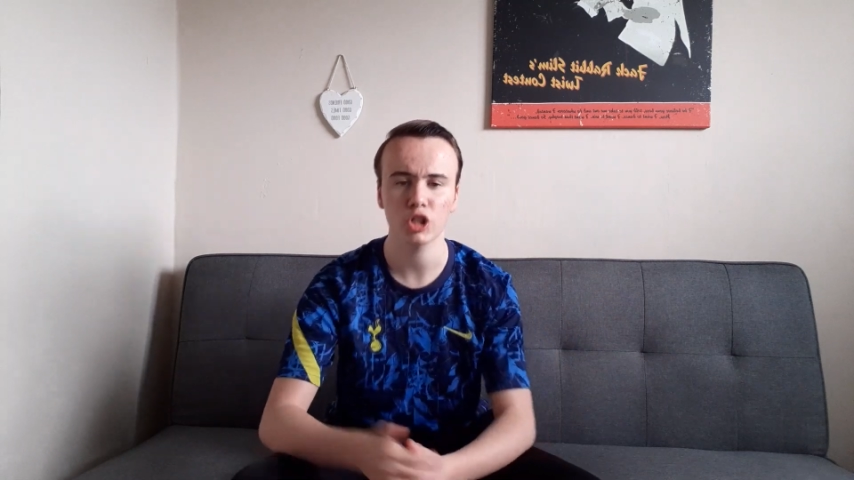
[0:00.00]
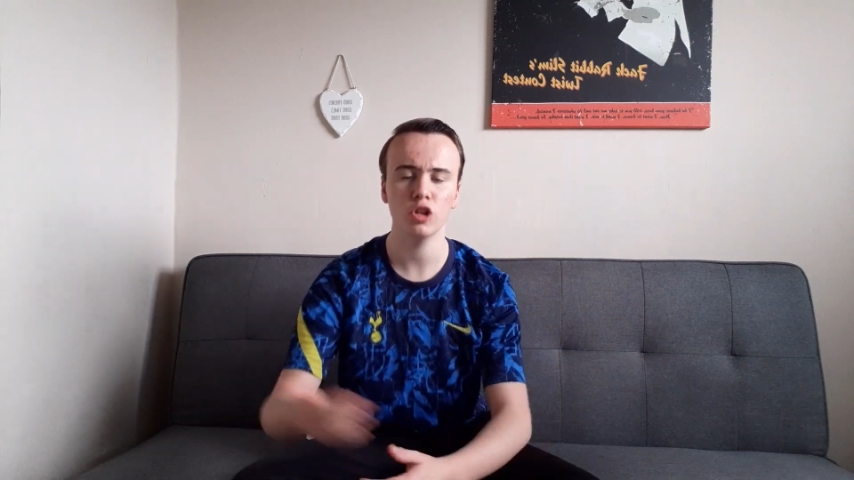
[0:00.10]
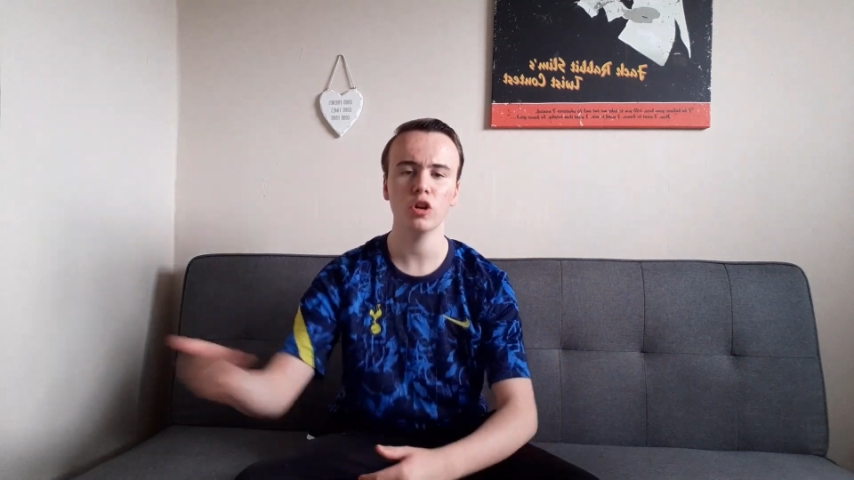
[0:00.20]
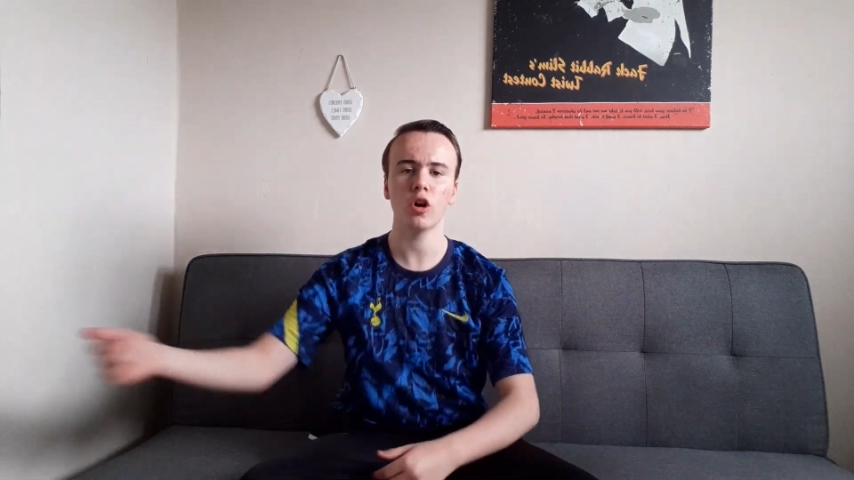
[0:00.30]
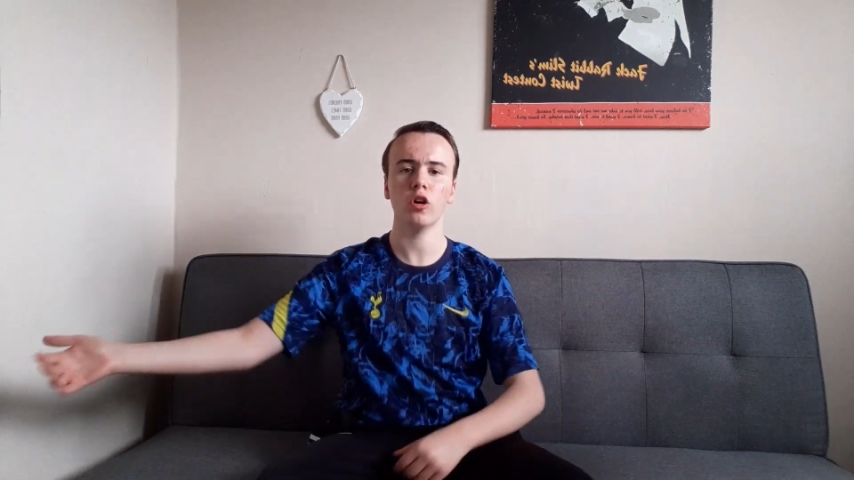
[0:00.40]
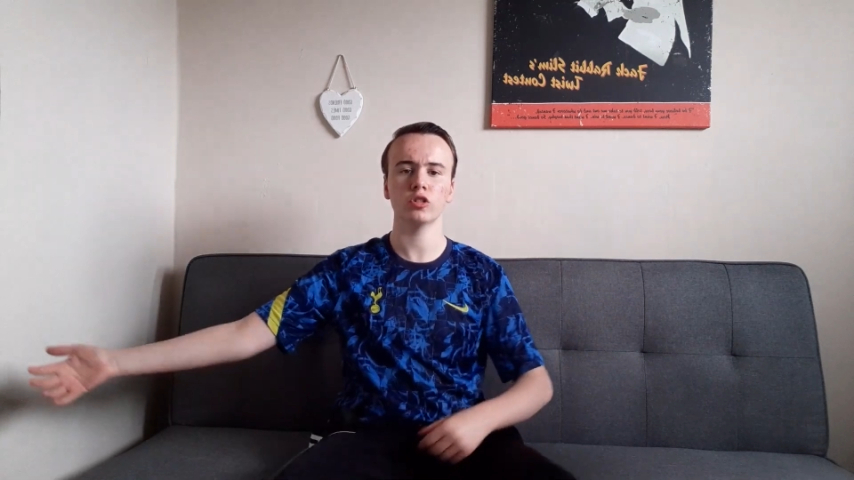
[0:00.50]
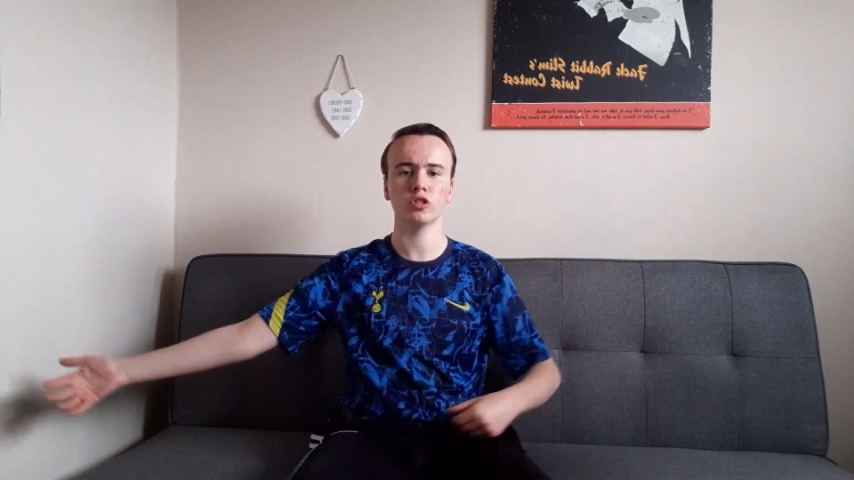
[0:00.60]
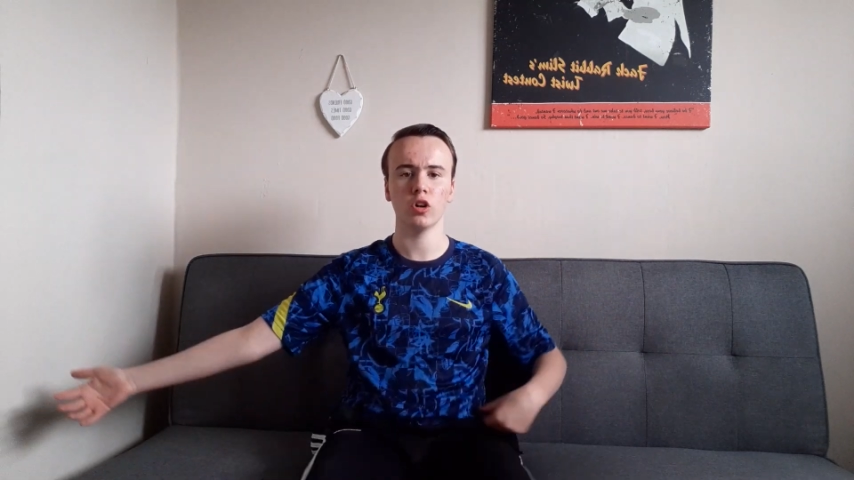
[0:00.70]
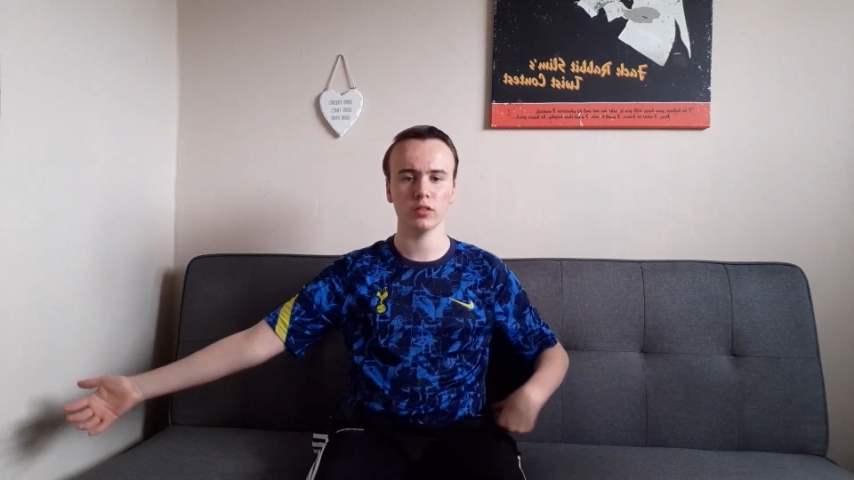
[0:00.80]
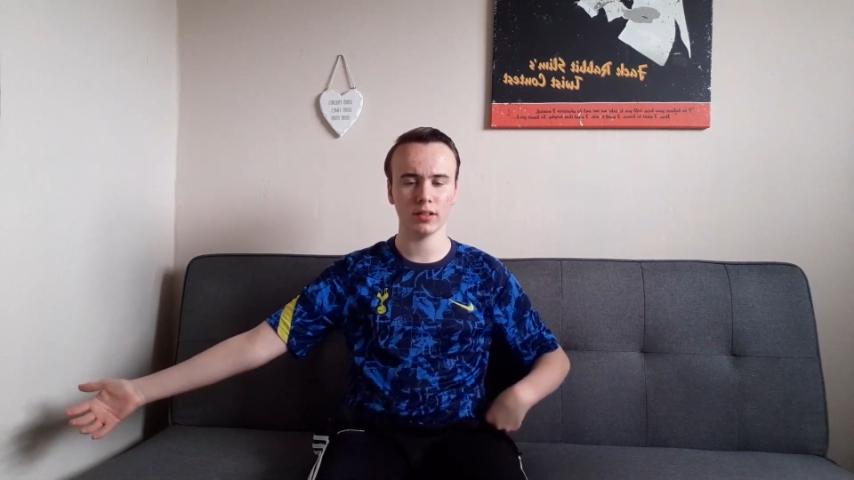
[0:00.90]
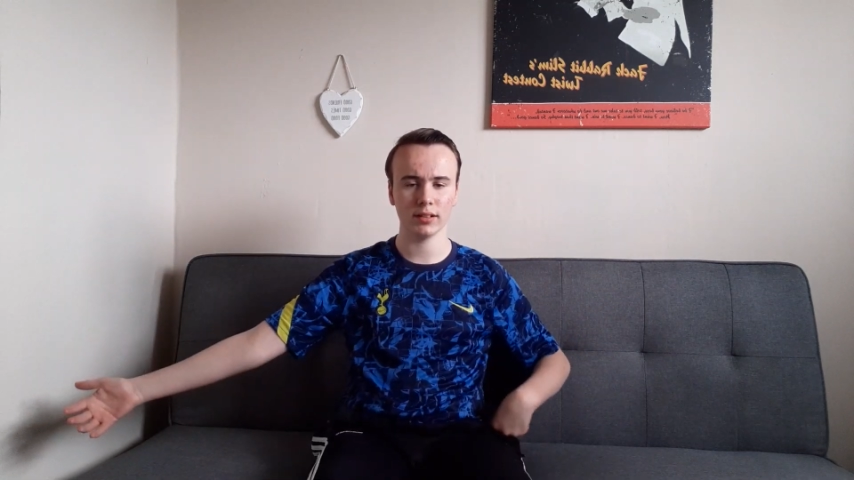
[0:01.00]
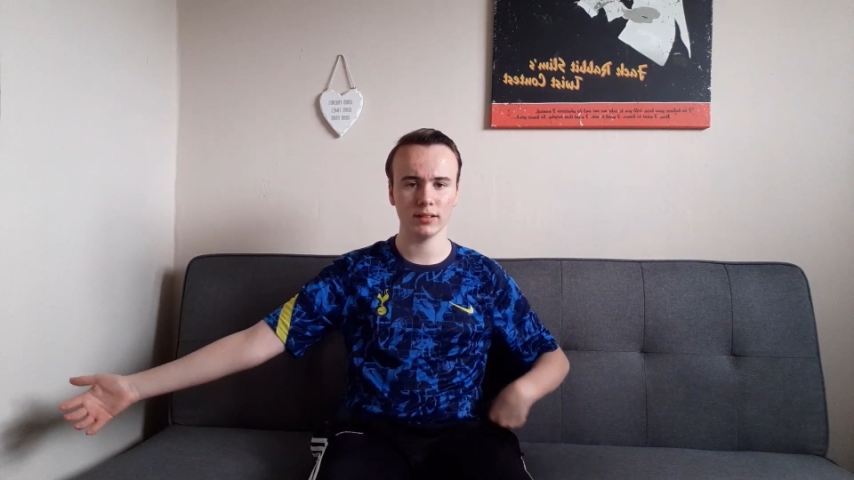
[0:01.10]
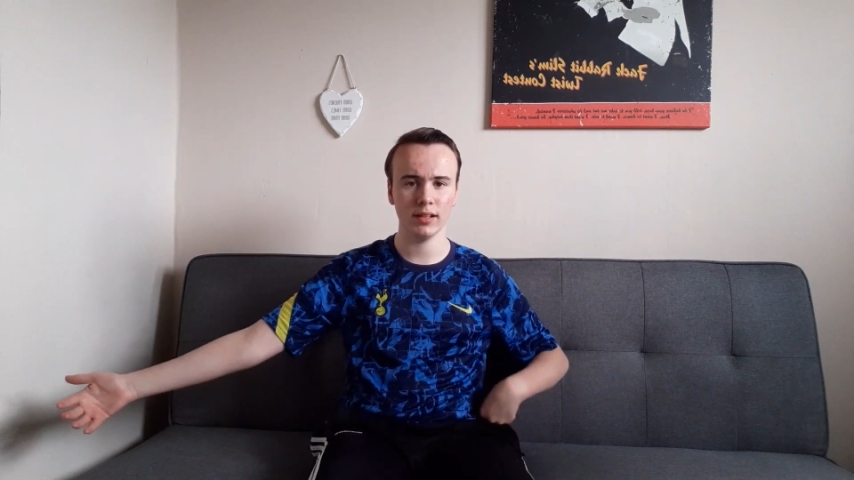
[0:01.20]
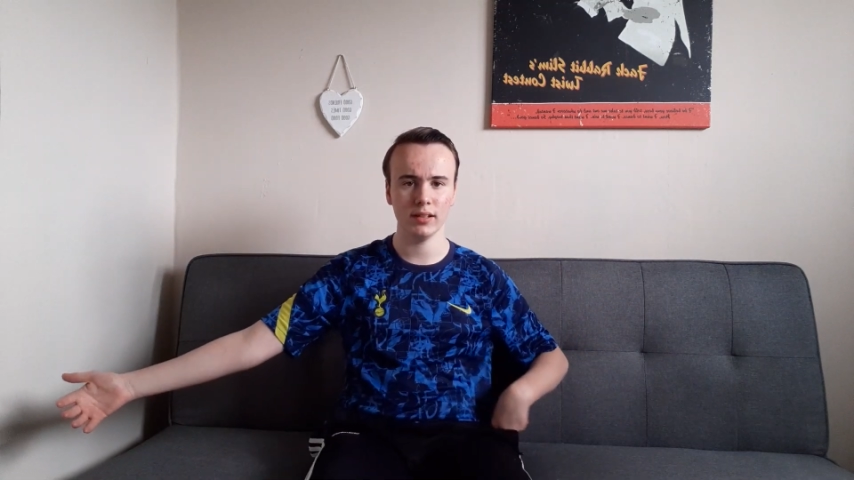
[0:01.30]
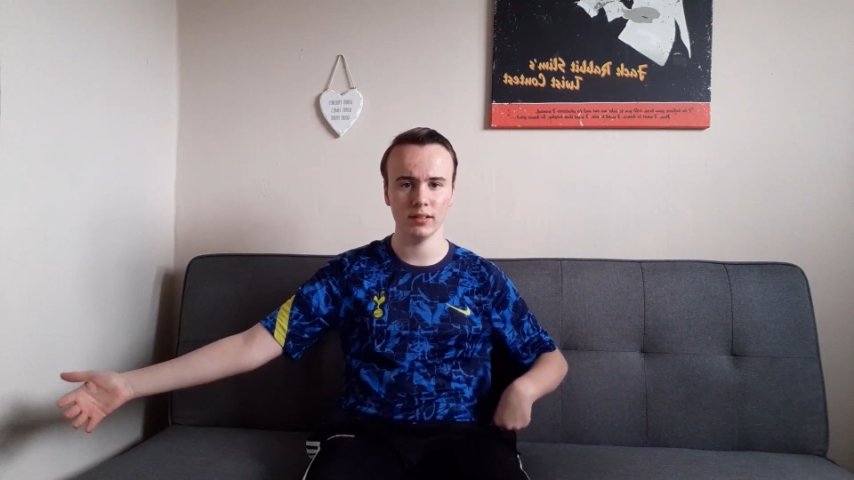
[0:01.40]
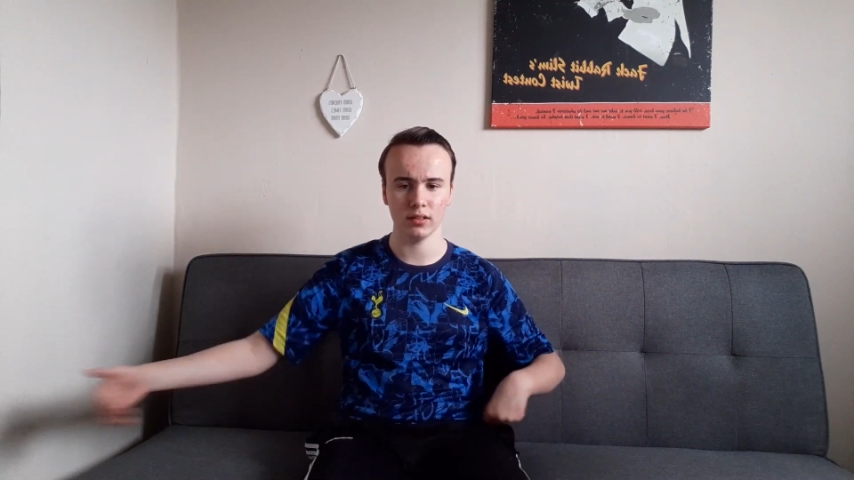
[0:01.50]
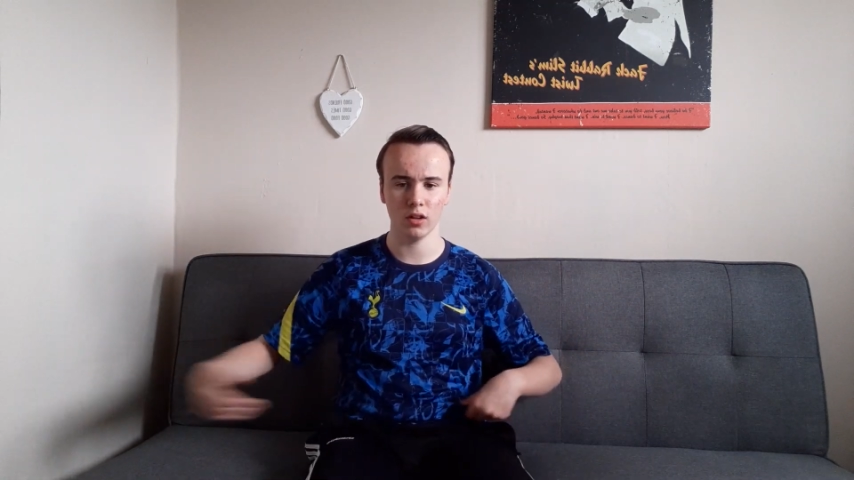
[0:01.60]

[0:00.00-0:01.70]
You look at our start to the season